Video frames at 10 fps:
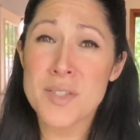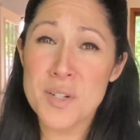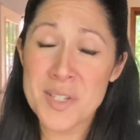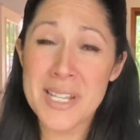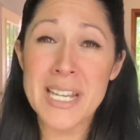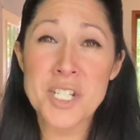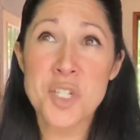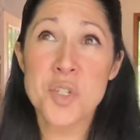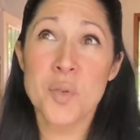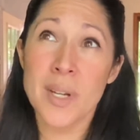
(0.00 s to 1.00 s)
There's
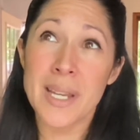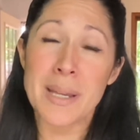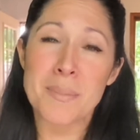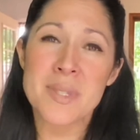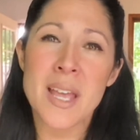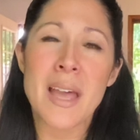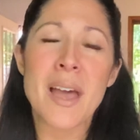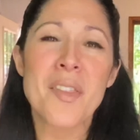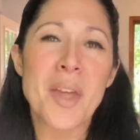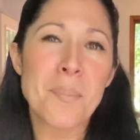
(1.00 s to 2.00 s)
extremes
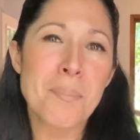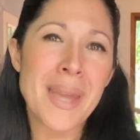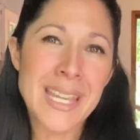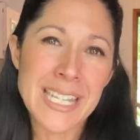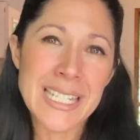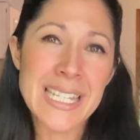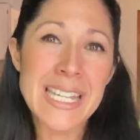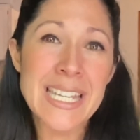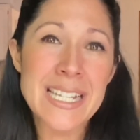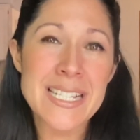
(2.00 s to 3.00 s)
that make it
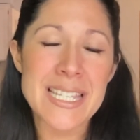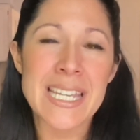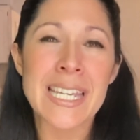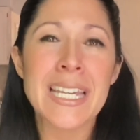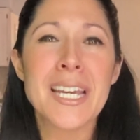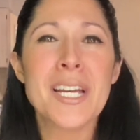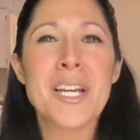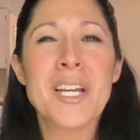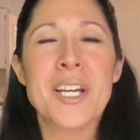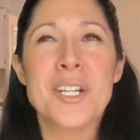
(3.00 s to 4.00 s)
easy
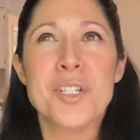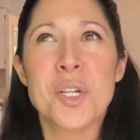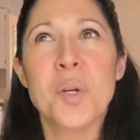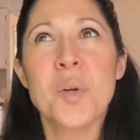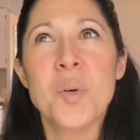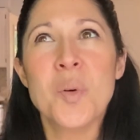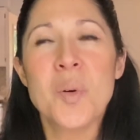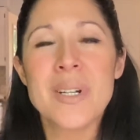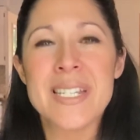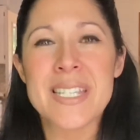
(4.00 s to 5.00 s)

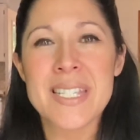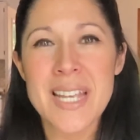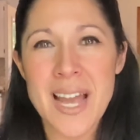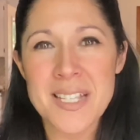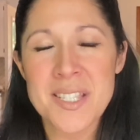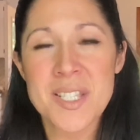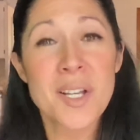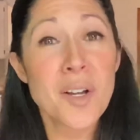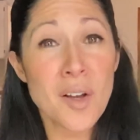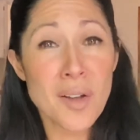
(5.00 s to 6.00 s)
to discuss
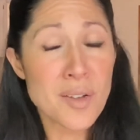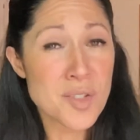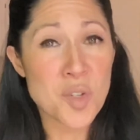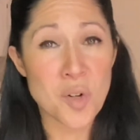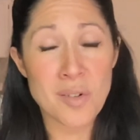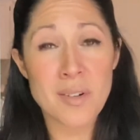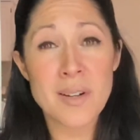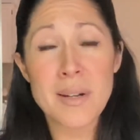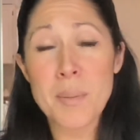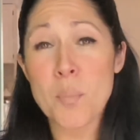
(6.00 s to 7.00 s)

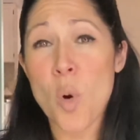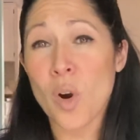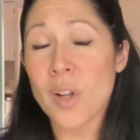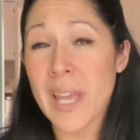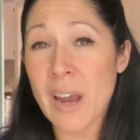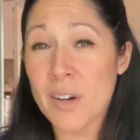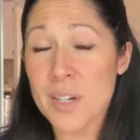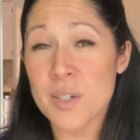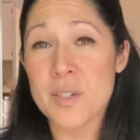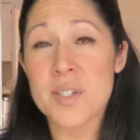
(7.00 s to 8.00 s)
certain moral
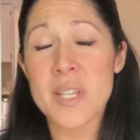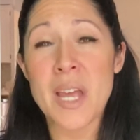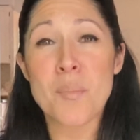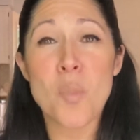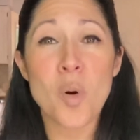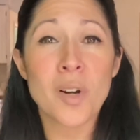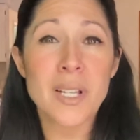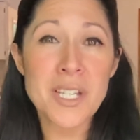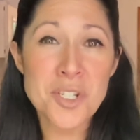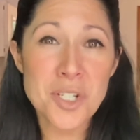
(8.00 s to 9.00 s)
characters and moral
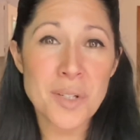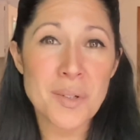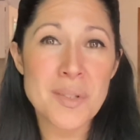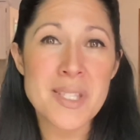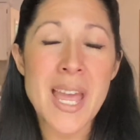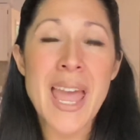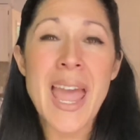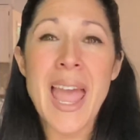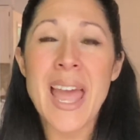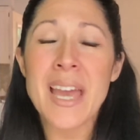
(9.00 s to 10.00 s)
issues,
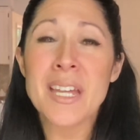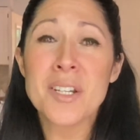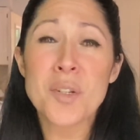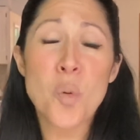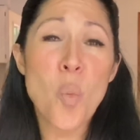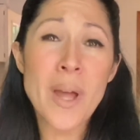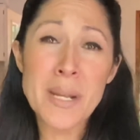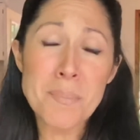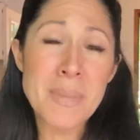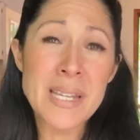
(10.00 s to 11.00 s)
and what
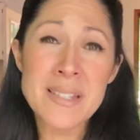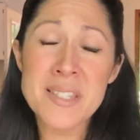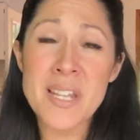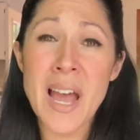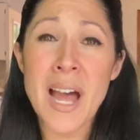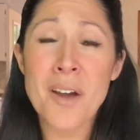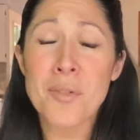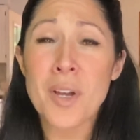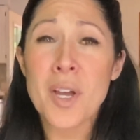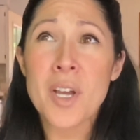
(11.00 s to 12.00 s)
it means to
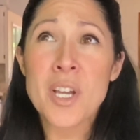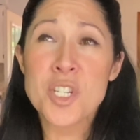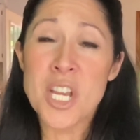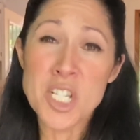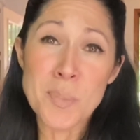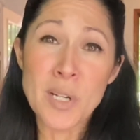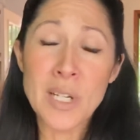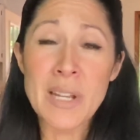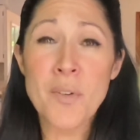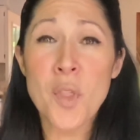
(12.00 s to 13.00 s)
have
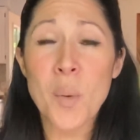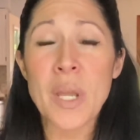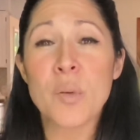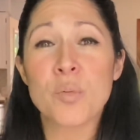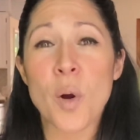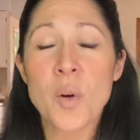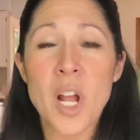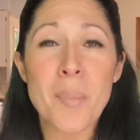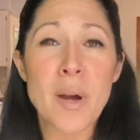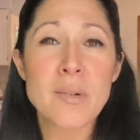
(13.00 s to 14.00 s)
Shakespeare, even though he wrote
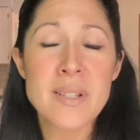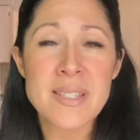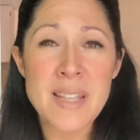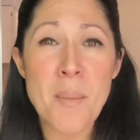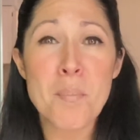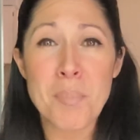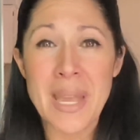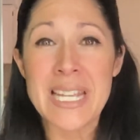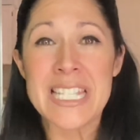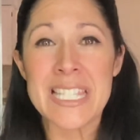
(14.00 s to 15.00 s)
about some
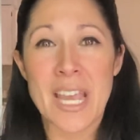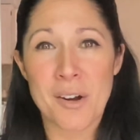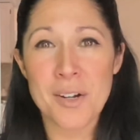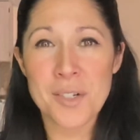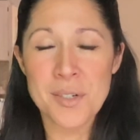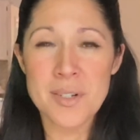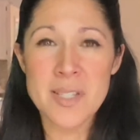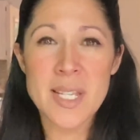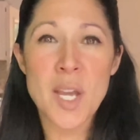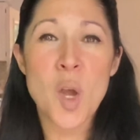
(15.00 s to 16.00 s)
base
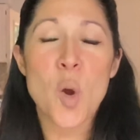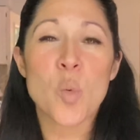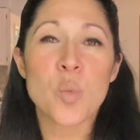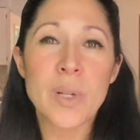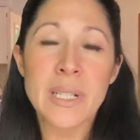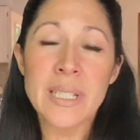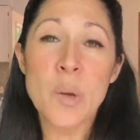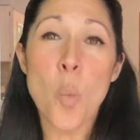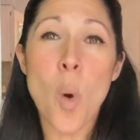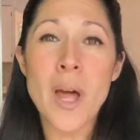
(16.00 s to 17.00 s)
characters, really
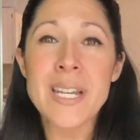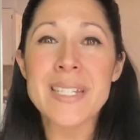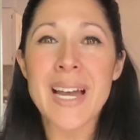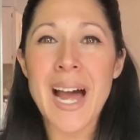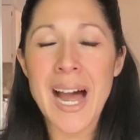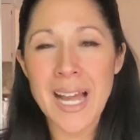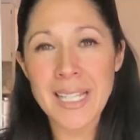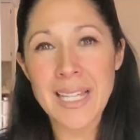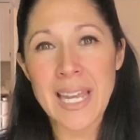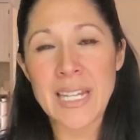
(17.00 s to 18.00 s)
wanted to
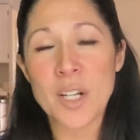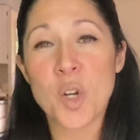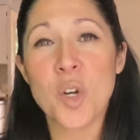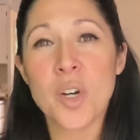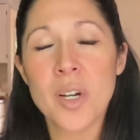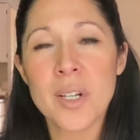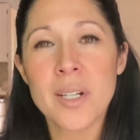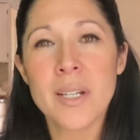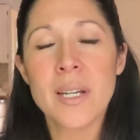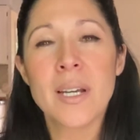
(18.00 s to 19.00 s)
highlight
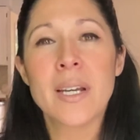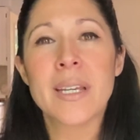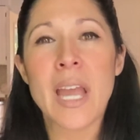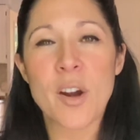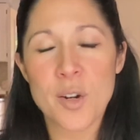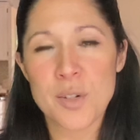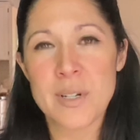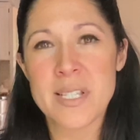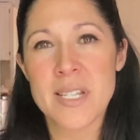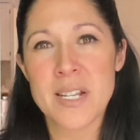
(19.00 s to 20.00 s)
good
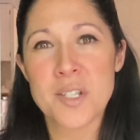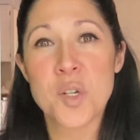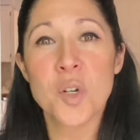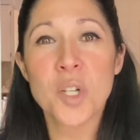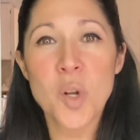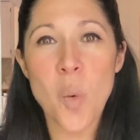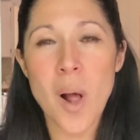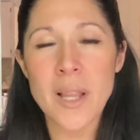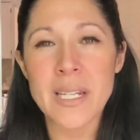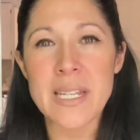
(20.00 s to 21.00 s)
characteristics, good
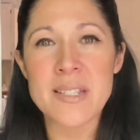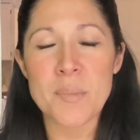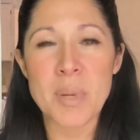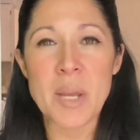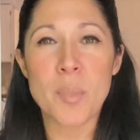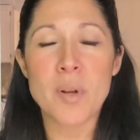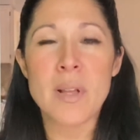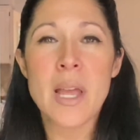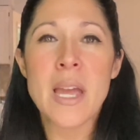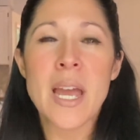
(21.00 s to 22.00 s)
qualities in
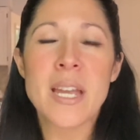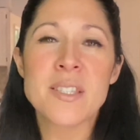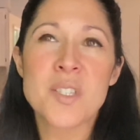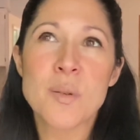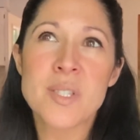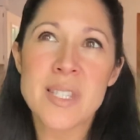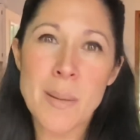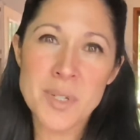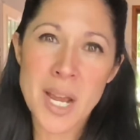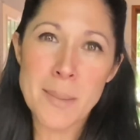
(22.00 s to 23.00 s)
people. And so
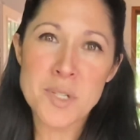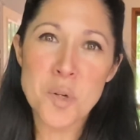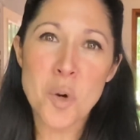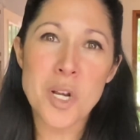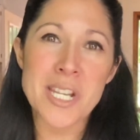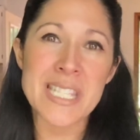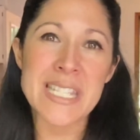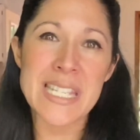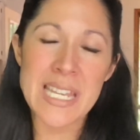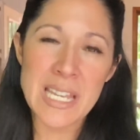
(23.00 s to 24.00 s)
sometimes in order to
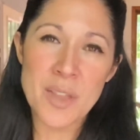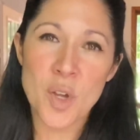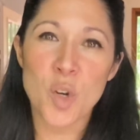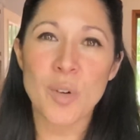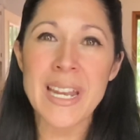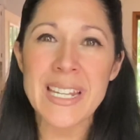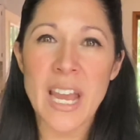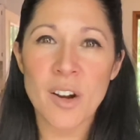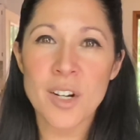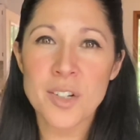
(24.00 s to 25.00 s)
see the great
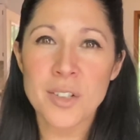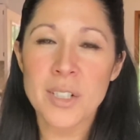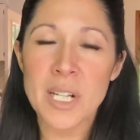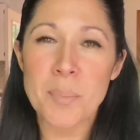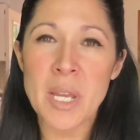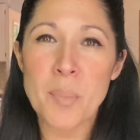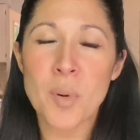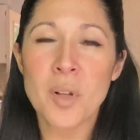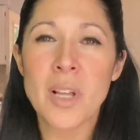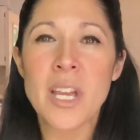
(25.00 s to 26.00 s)
character in
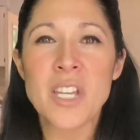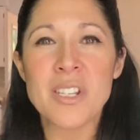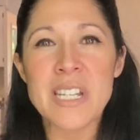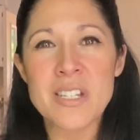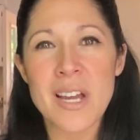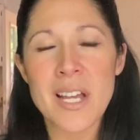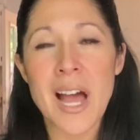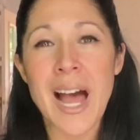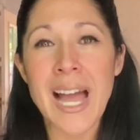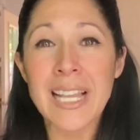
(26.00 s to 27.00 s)
people, you need to
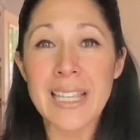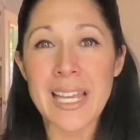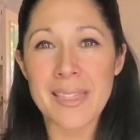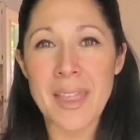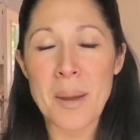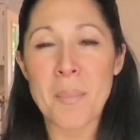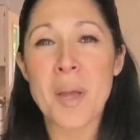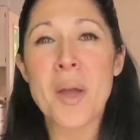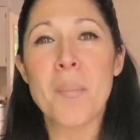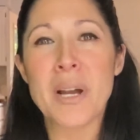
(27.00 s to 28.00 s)
highlight them
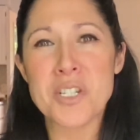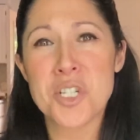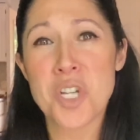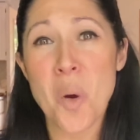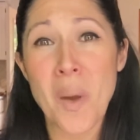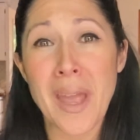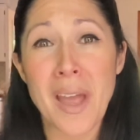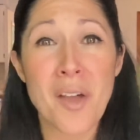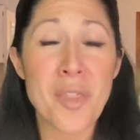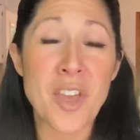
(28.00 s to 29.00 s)
by
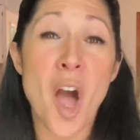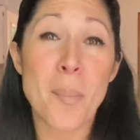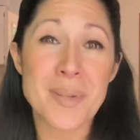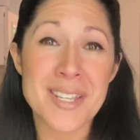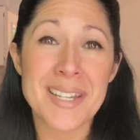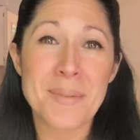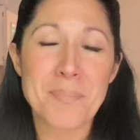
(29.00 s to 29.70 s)
showing the opposite.